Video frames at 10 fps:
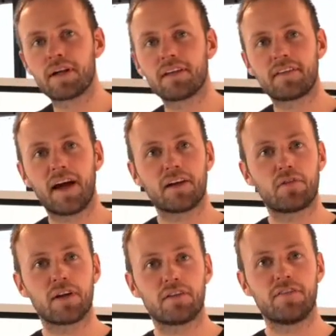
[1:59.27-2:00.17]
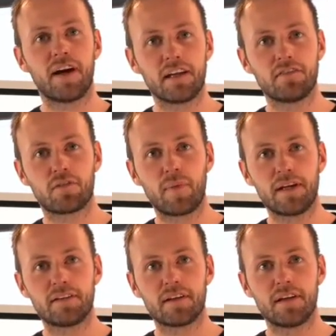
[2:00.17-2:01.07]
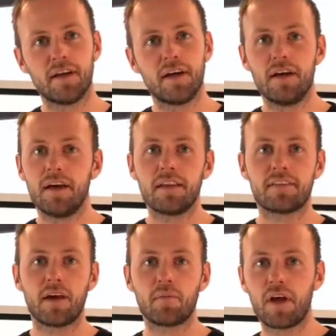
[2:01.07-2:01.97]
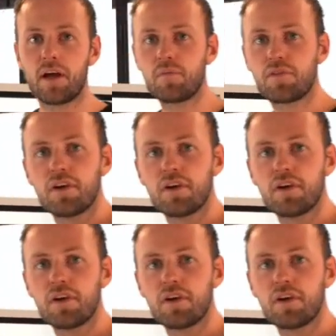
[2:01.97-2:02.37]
the site trying to find information, and sometimes